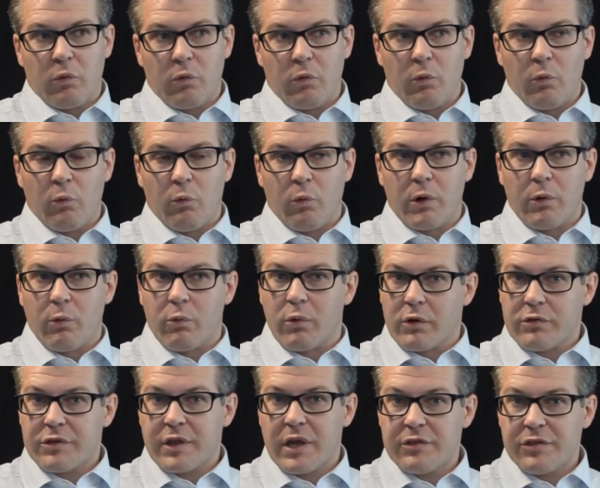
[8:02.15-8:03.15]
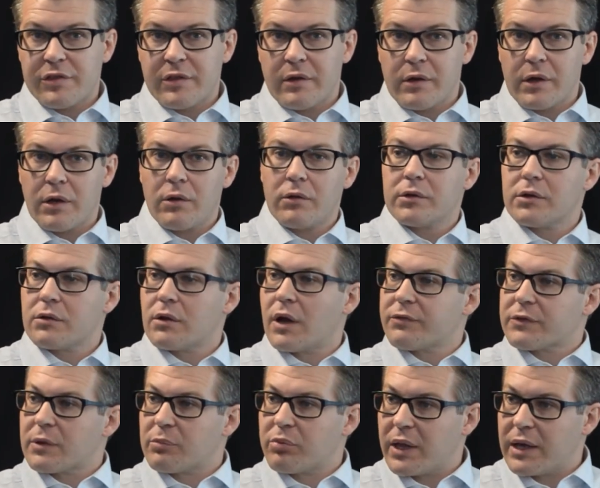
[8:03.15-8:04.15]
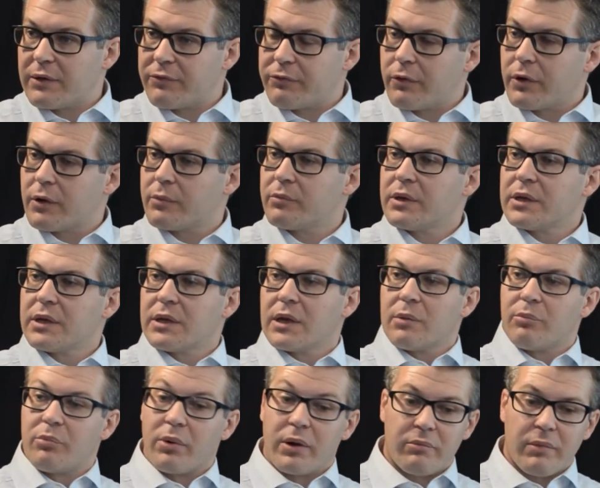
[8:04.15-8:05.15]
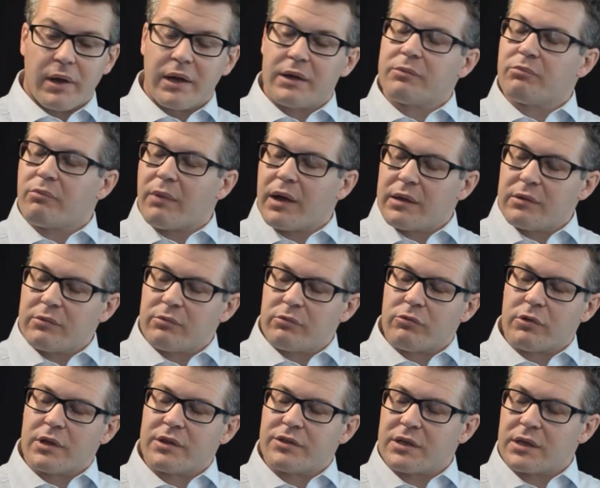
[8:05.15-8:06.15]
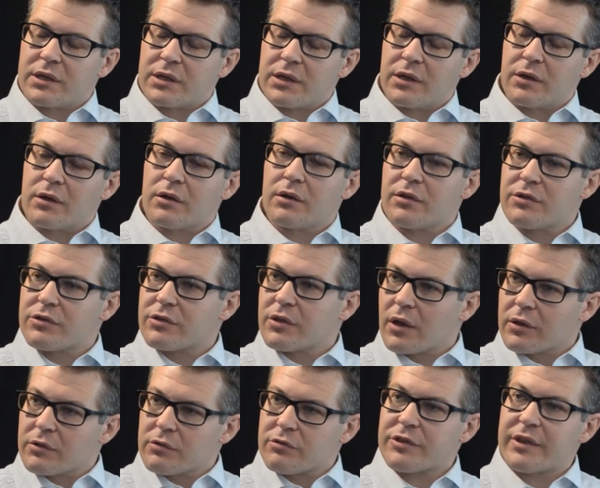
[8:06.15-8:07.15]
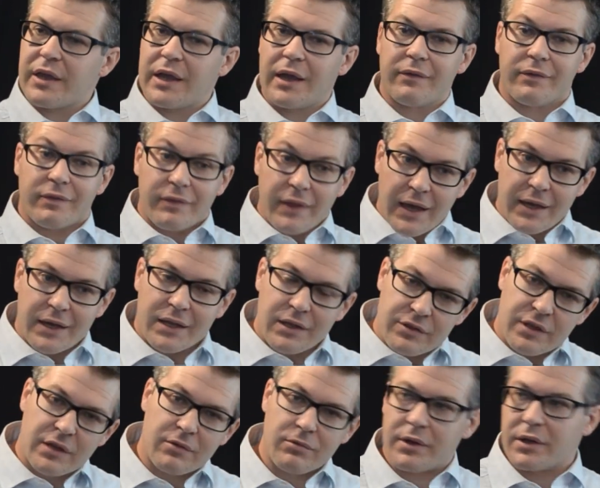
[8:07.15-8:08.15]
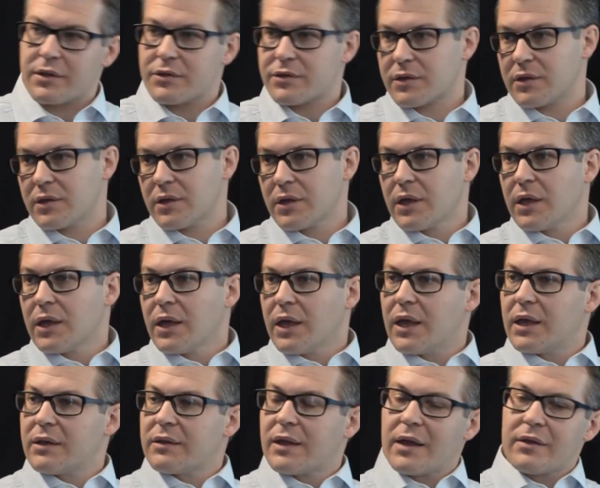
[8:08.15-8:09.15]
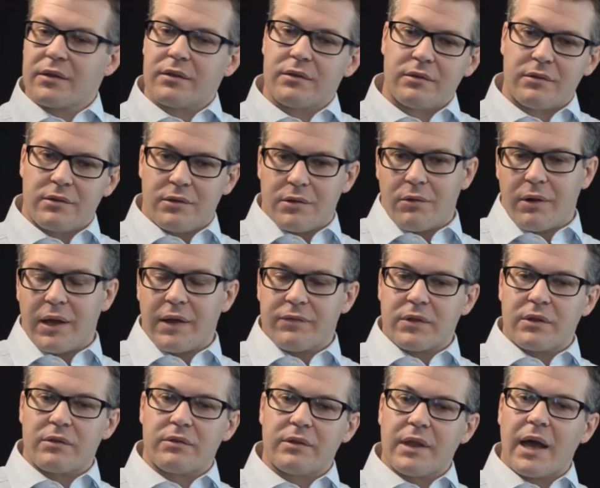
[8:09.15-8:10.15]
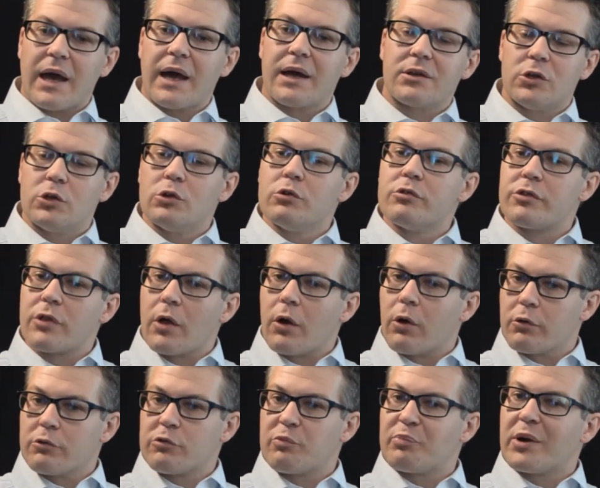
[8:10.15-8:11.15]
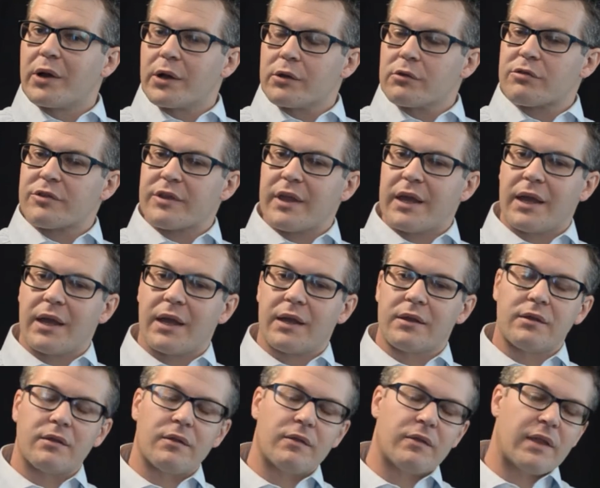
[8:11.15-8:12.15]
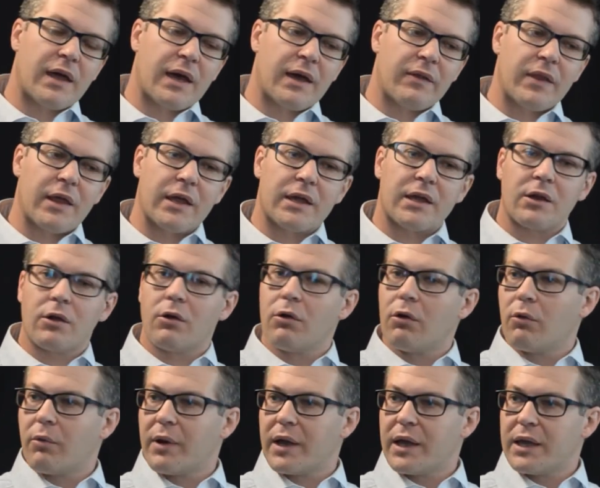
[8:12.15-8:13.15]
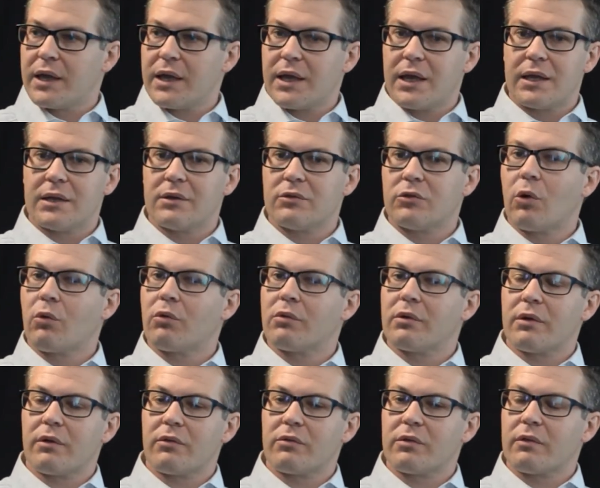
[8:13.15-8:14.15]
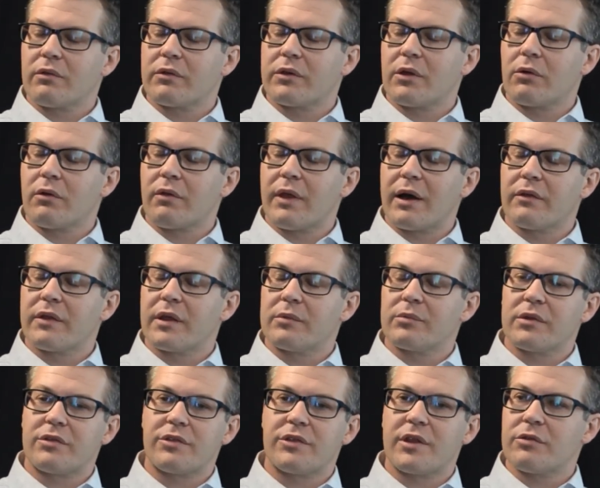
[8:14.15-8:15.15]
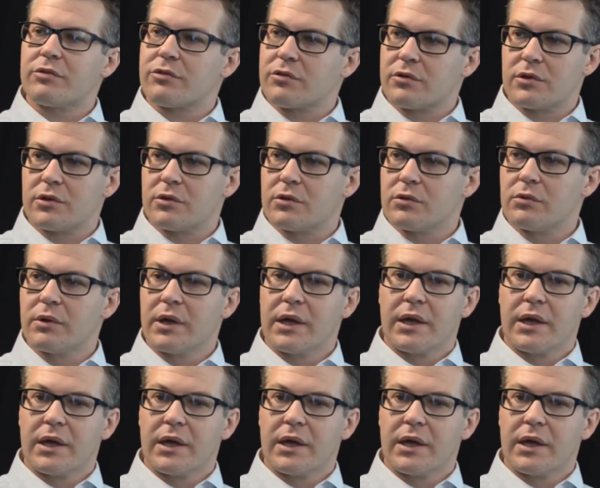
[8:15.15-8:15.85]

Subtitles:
worst case scenario, you're off the platform. But my reasoning here is to understand that is a risk. Yeah. And you don't have to not use those, but understand that they can go away, and don't allow them to censor you